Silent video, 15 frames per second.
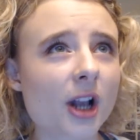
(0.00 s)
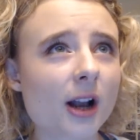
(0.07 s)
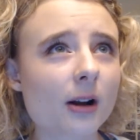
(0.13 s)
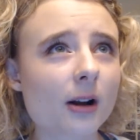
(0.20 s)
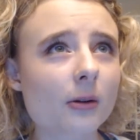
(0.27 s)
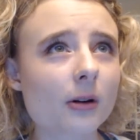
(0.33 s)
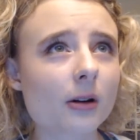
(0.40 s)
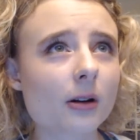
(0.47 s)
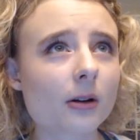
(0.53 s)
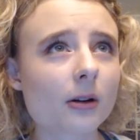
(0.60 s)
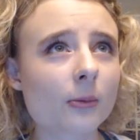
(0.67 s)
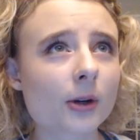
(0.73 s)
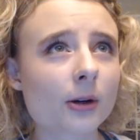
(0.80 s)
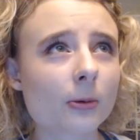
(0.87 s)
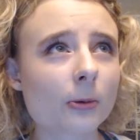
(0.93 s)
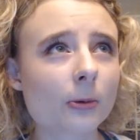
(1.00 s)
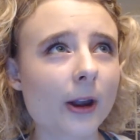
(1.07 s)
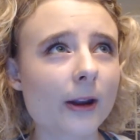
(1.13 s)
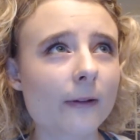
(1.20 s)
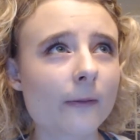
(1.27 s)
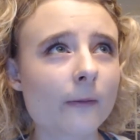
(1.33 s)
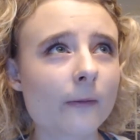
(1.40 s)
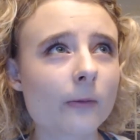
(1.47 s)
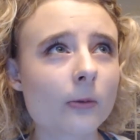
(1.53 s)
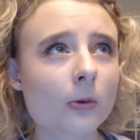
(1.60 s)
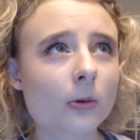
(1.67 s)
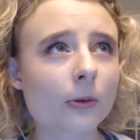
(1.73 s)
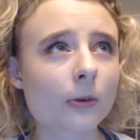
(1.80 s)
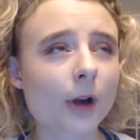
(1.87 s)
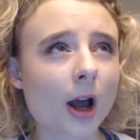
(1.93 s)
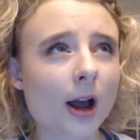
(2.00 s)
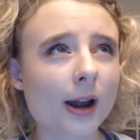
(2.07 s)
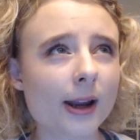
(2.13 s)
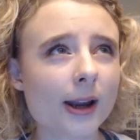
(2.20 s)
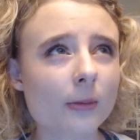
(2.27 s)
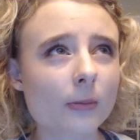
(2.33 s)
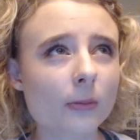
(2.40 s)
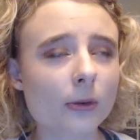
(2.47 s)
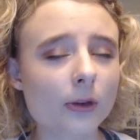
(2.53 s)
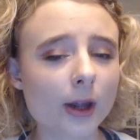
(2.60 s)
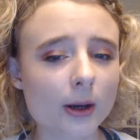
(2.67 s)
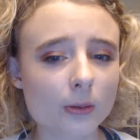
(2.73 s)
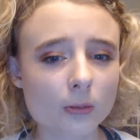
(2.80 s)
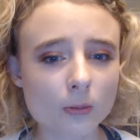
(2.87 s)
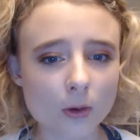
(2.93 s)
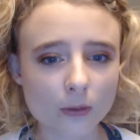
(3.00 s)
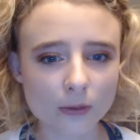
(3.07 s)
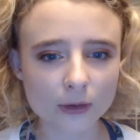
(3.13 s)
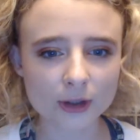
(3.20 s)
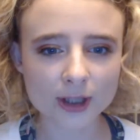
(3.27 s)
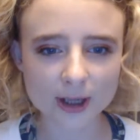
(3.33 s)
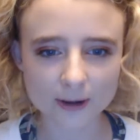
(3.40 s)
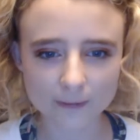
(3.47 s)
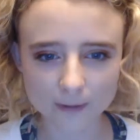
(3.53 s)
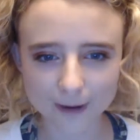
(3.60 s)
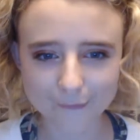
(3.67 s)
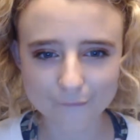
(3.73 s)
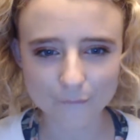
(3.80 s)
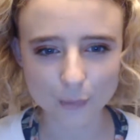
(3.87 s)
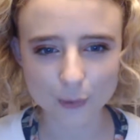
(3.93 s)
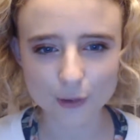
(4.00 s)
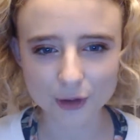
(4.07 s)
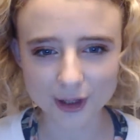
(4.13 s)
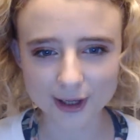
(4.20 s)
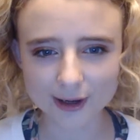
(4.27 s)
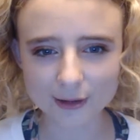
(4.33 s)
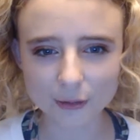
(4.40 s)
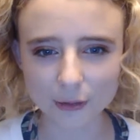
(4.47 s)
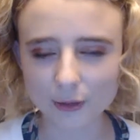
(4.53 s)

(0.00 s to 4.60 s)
Jack Wills like four times, like once a year for like 4 years.